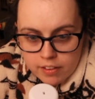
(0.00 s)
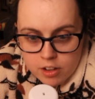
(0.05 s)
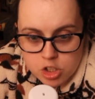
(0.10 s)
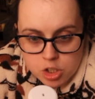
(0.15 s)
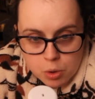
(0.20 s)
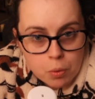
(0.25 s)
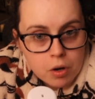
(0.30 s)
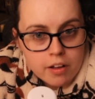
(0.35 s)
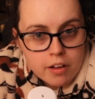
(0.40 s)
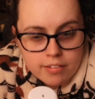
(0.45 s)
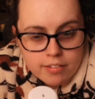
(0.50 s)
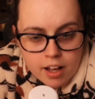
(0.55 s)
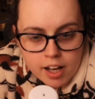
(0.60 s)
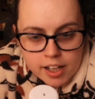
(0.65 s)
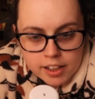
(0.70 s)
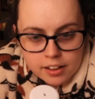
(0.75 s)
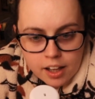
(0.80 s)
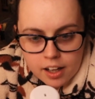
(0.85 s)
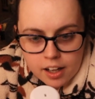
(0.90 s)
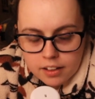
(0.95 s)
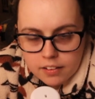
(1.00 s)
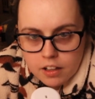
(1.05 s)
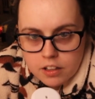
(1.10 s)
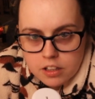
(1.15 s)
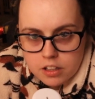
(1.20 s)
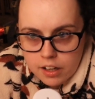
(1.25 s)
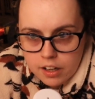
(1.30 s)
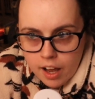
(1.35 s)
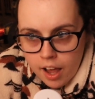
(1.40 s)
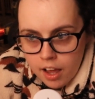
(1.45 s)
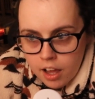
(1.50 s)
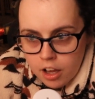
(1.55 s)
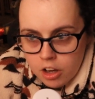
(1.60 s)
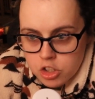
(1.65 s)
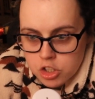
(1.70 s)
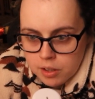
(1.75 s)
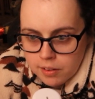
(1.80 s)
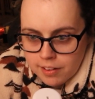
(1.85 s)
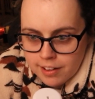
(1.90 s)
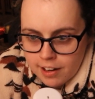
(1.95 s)
were sidelined, and
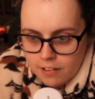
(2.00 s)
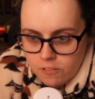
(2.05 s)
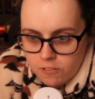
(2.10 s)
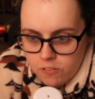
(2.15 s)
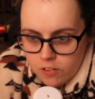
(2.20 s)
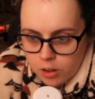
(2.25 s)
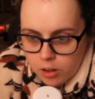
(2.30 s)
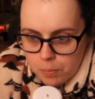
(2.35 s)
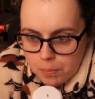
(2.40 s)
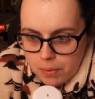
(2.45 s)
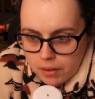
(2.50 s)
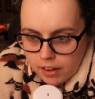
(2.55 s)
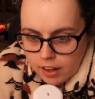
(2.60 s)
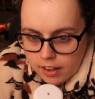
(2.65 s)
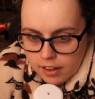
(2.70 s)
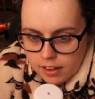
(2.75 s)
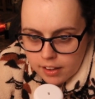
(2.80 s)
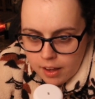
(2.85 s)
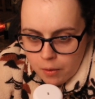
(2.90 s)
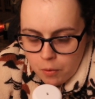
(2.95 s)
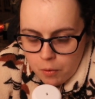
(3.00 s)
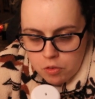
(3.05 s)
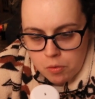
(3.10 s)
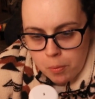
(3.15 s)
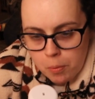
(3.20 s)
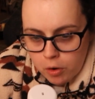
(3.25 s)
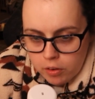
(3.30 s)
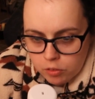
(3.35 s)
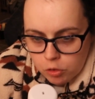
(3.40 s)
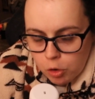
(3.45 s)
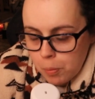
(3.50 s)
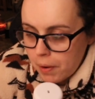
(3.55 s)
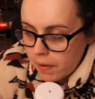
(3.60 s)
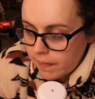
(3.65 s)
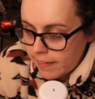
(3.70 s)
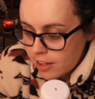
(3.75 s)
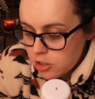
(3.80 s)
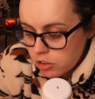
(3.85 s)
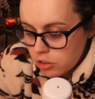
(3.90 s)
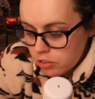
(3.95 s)
she did feel a bit like it was a boys' club and
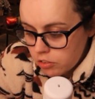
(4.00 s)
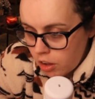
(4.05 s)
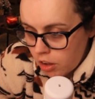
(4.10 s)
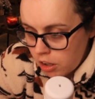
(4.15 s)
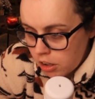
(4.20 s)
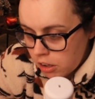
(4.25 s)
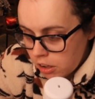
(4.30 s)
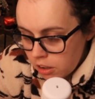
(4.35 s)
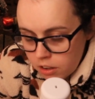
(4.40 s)
then just her.